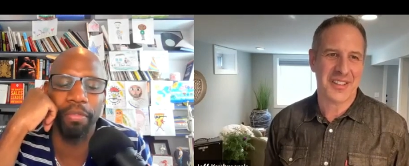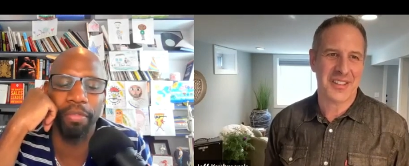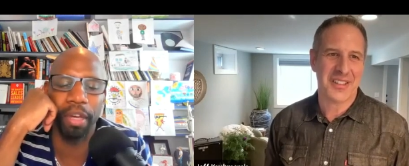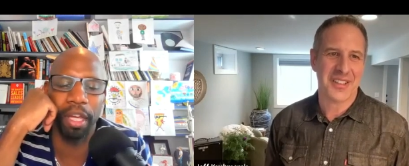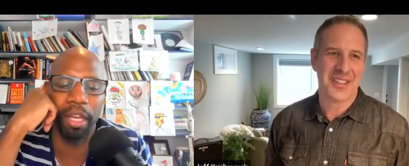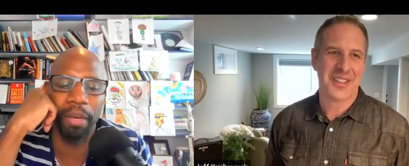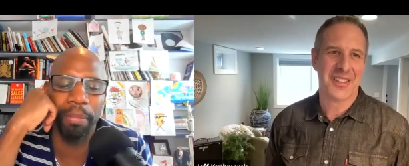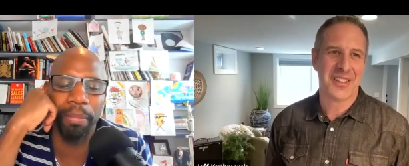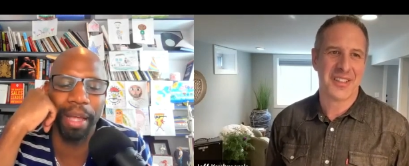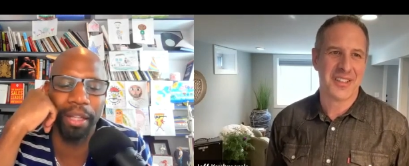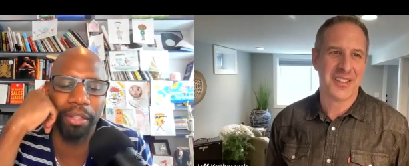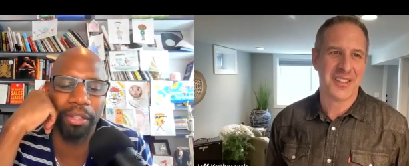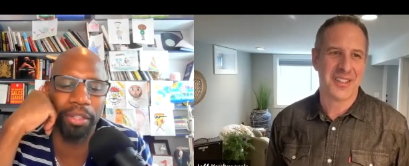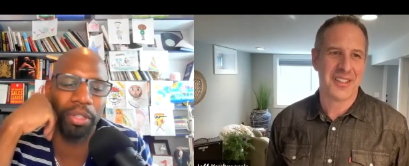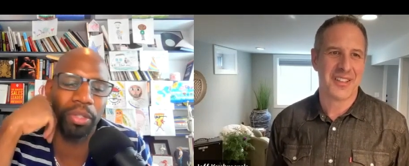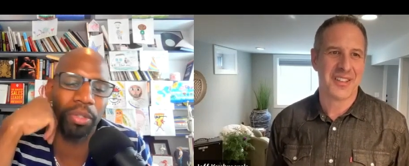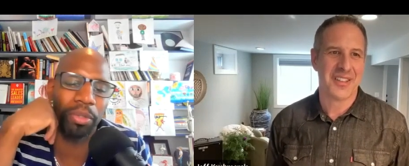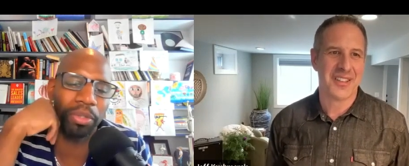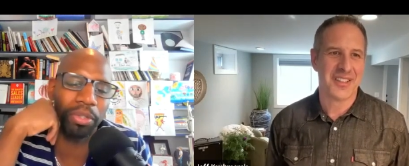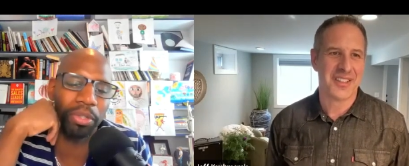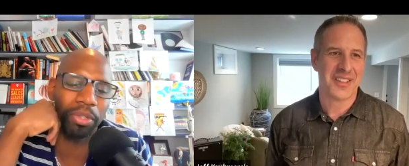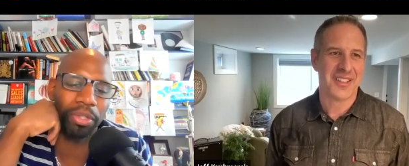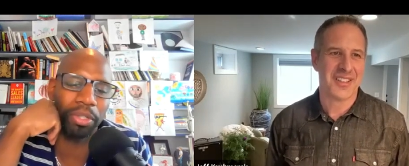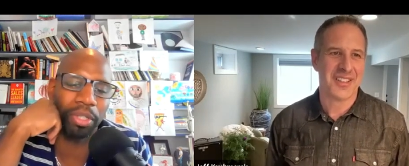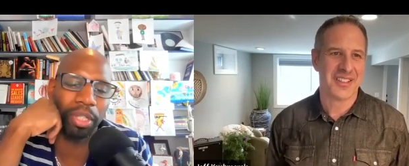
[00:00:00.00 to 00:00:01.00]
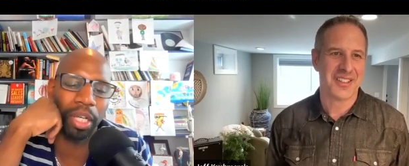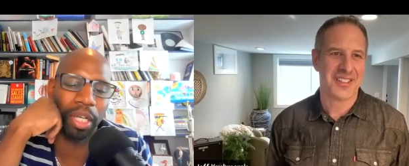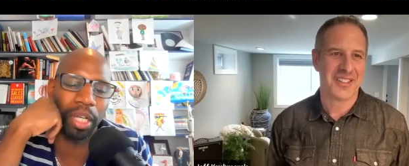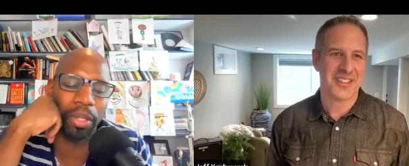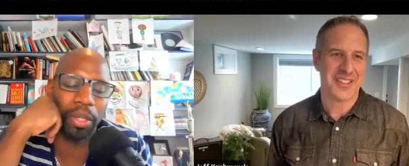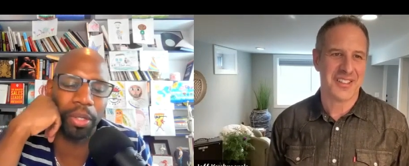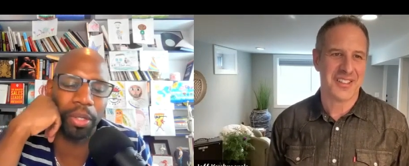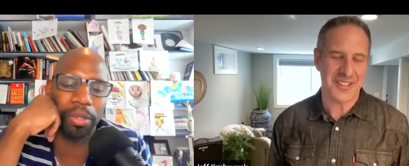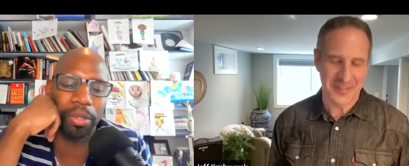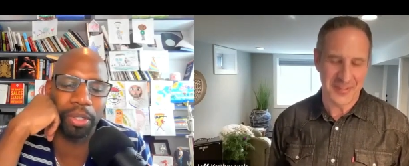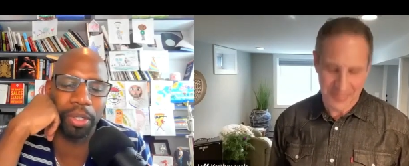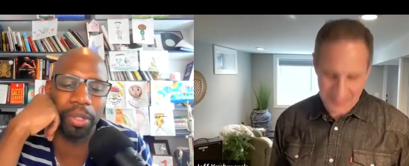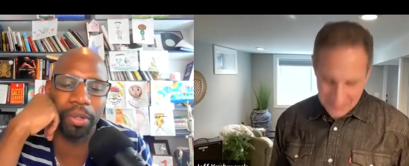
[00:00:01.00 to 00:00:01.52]
Speaker 1: to live in Massachusetts
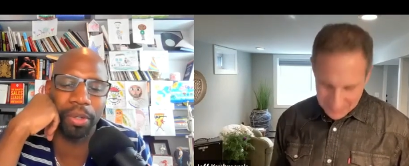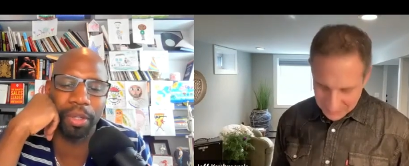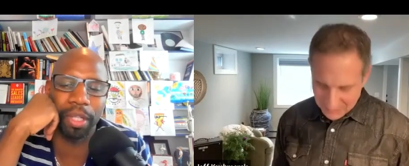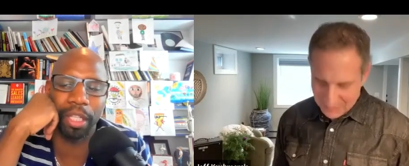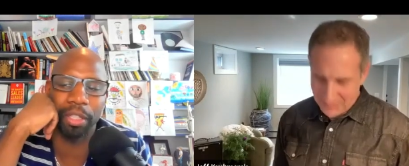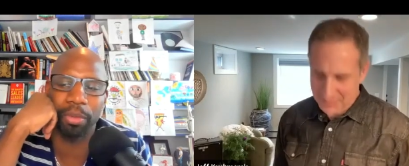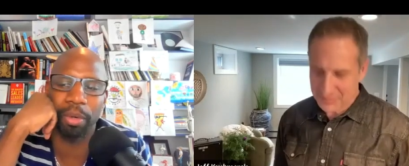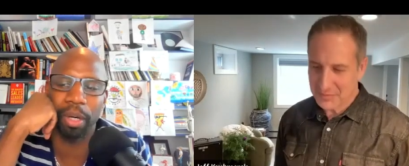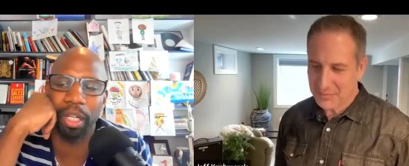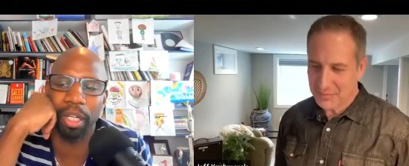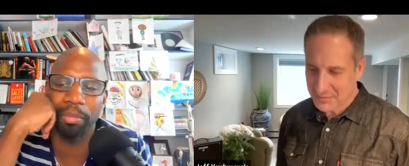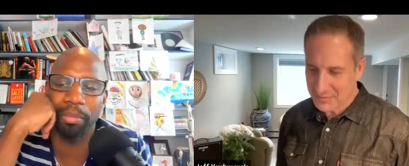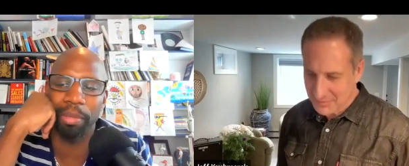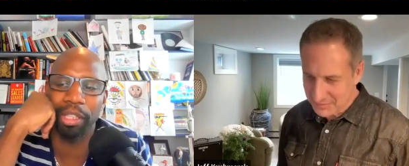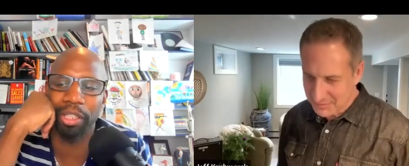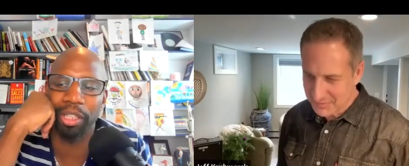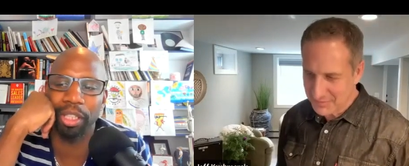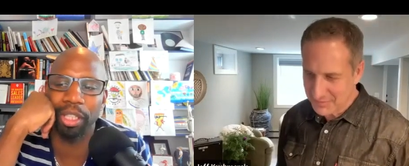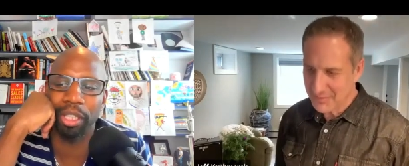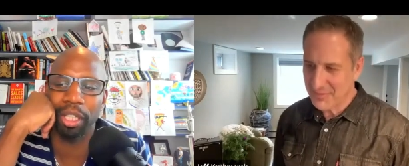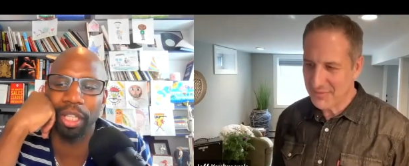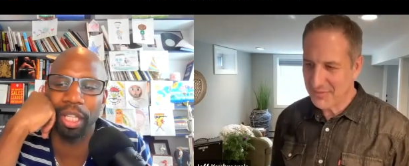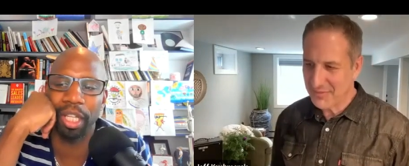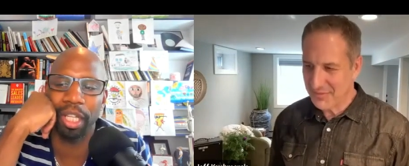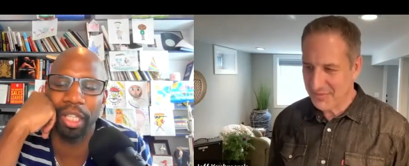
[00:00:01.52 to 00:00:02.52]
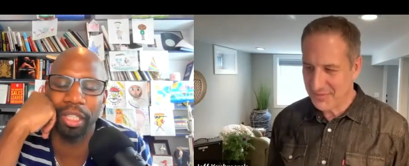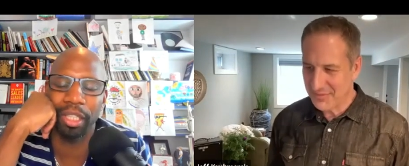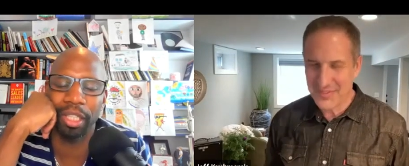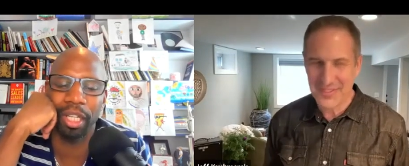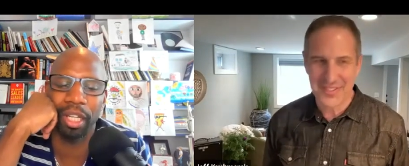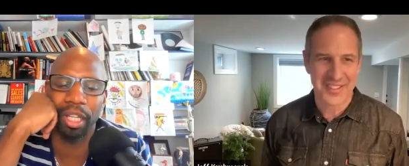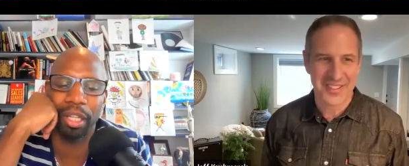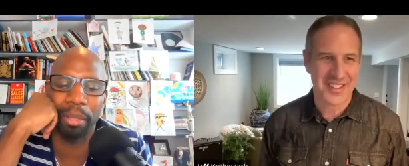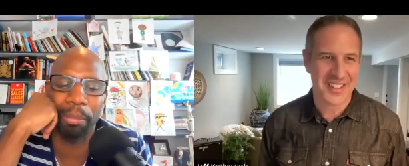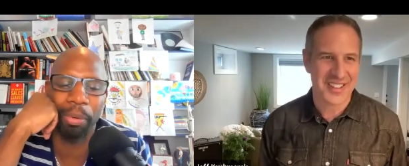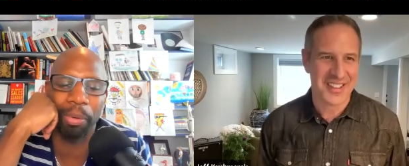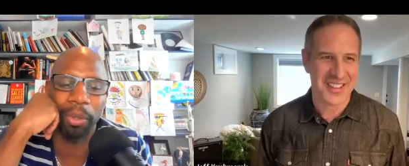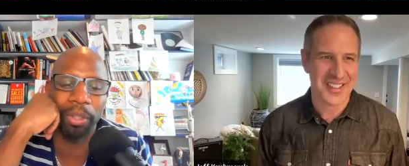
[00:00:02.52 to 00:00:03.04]
together, so that's why you mentioned that
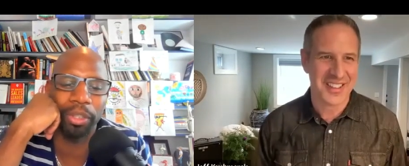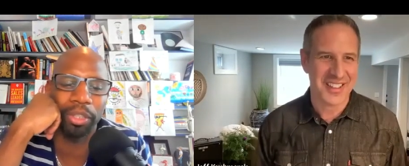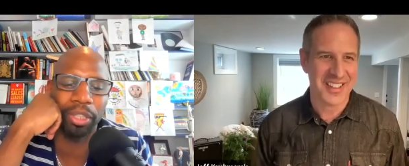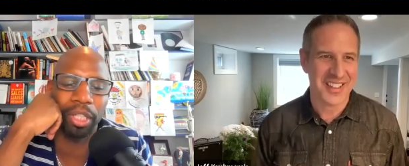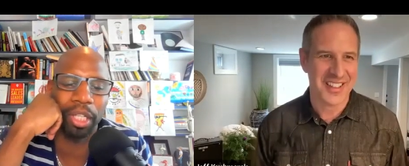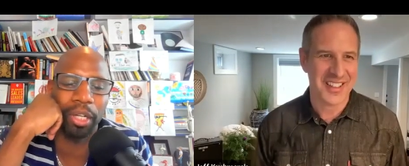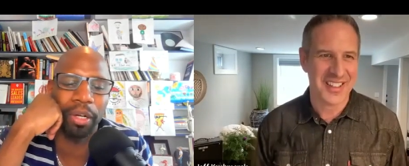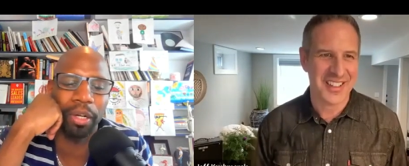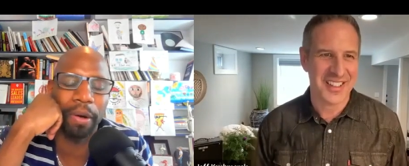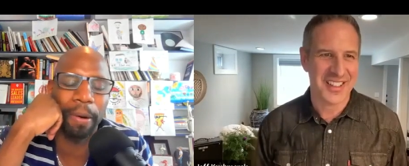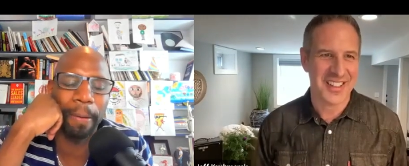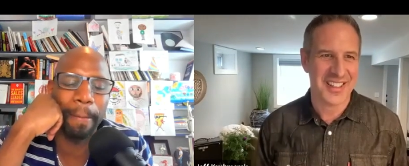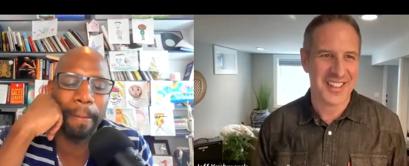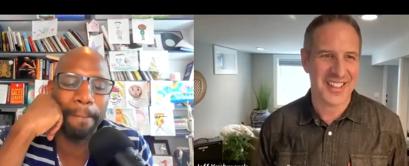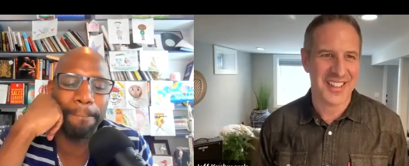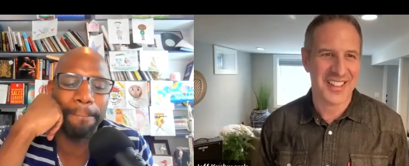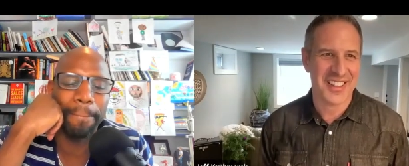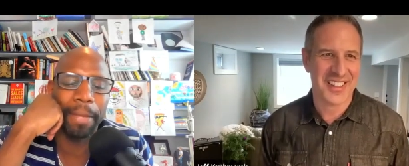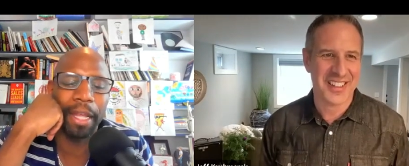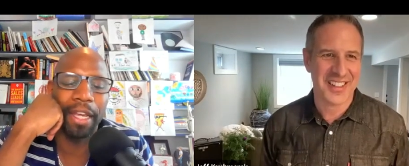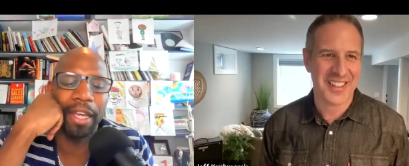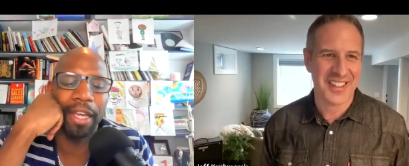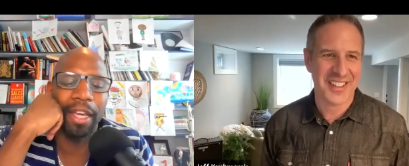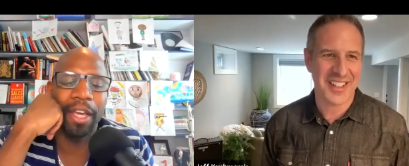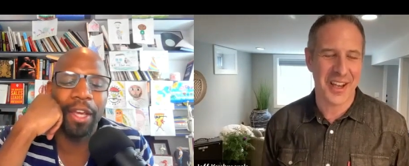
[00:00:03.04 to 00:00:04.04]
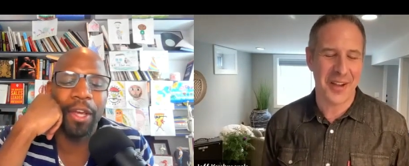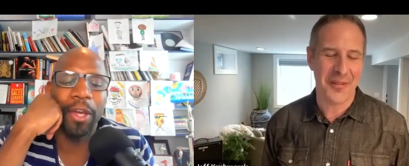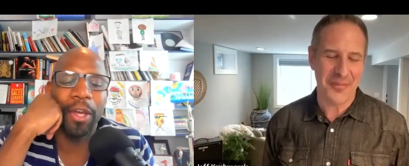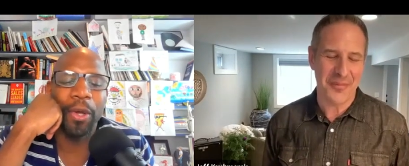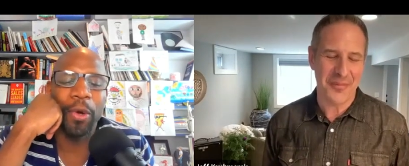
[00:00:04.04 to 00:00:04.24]
uh, the porch there. Yeah.